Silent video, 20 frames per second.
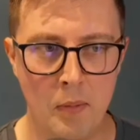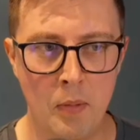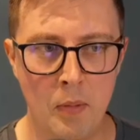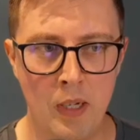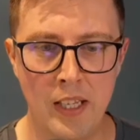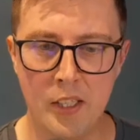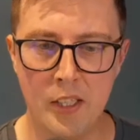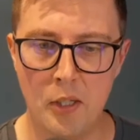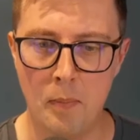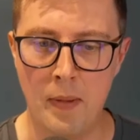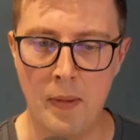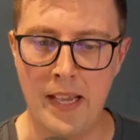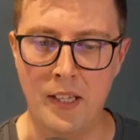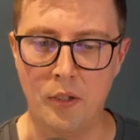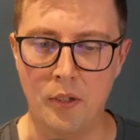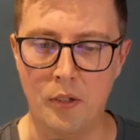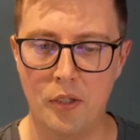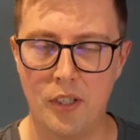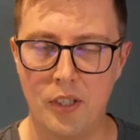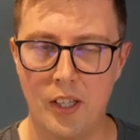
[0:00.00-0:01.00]

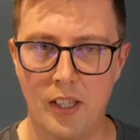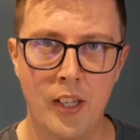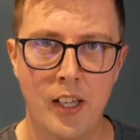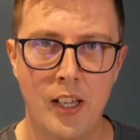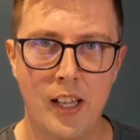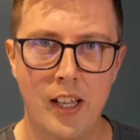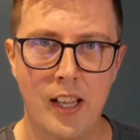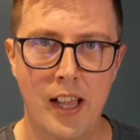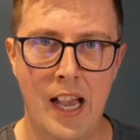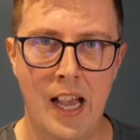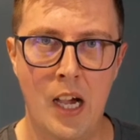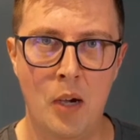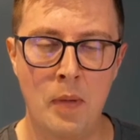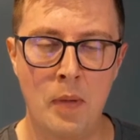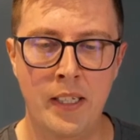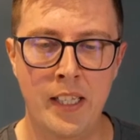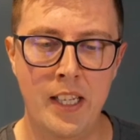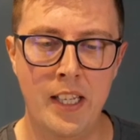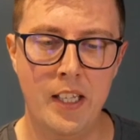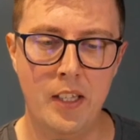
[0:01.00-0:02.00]
domains, how
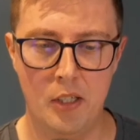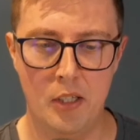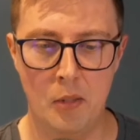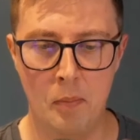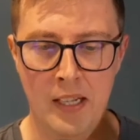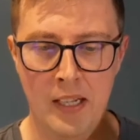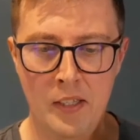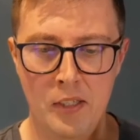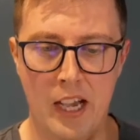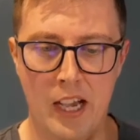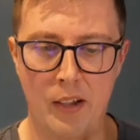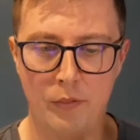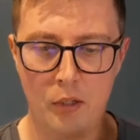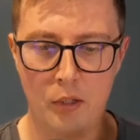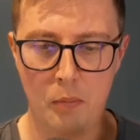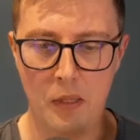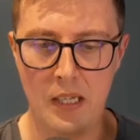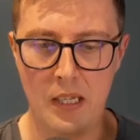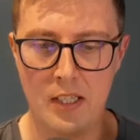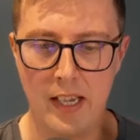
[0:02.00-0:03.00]
many domains have to
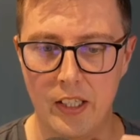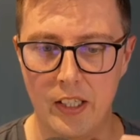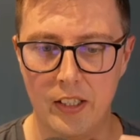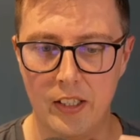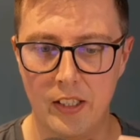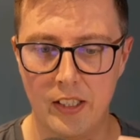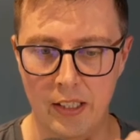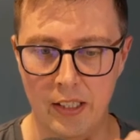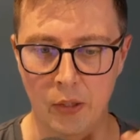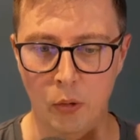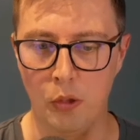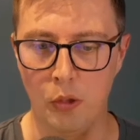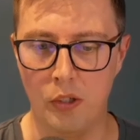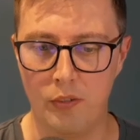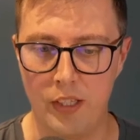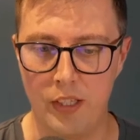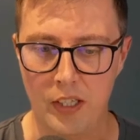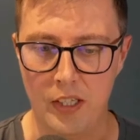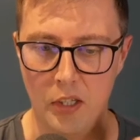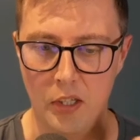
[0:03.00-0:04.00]
be taken in order for
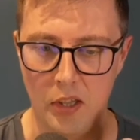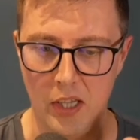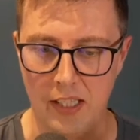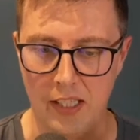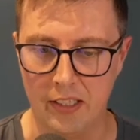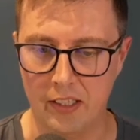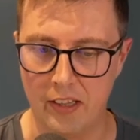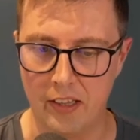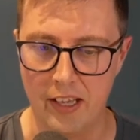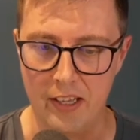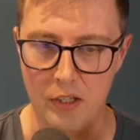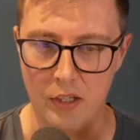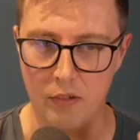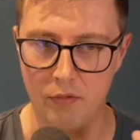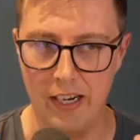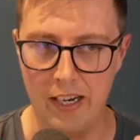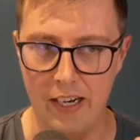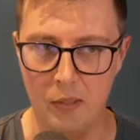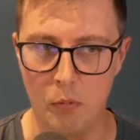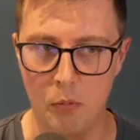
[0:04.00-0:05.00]
you to think that that's a
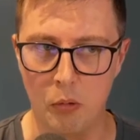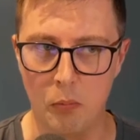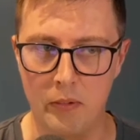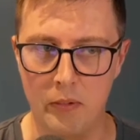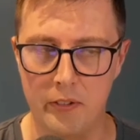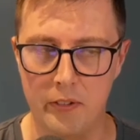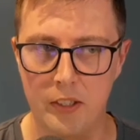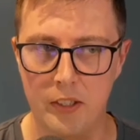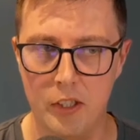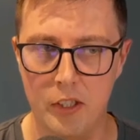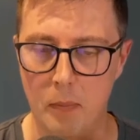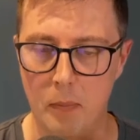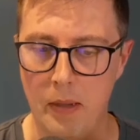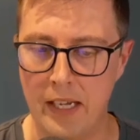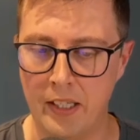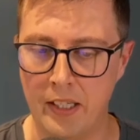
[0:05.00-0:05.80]
valuable domain?